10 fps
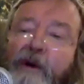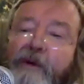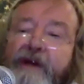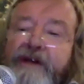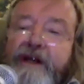
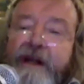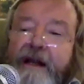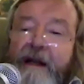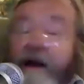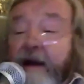which
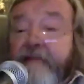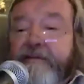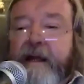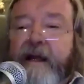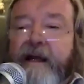
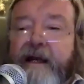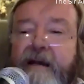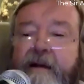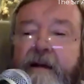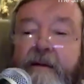life and
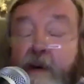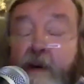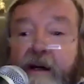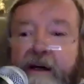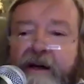the
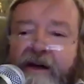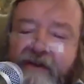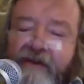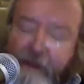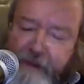world
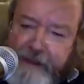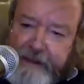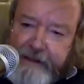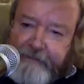is founded.